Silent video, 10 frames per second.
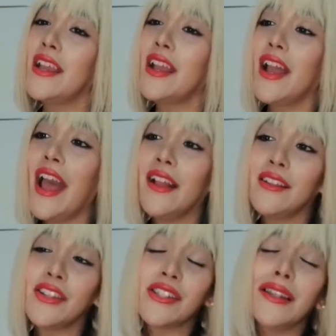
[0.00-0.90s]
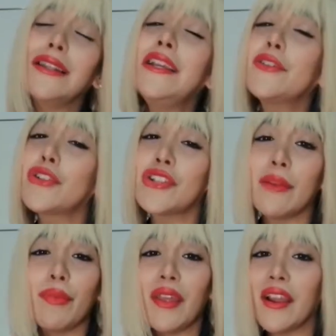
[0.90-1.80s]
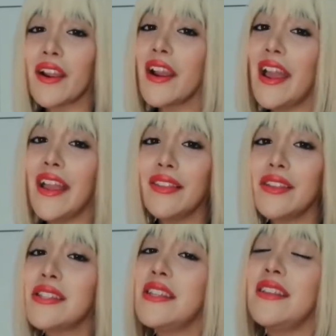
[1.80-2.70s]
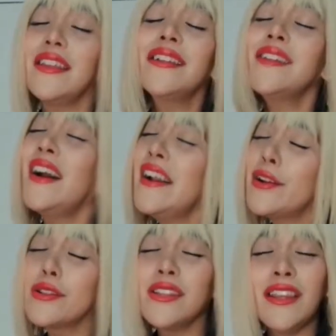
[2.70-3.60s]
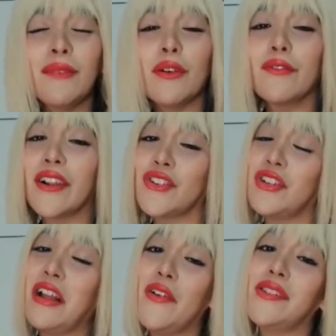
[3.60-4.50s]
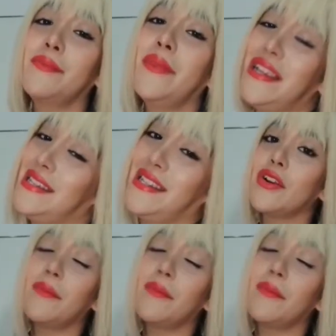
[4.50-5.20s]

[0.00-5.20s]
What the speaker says: and just the leadership there, and the entire team over at Chanel is amazing.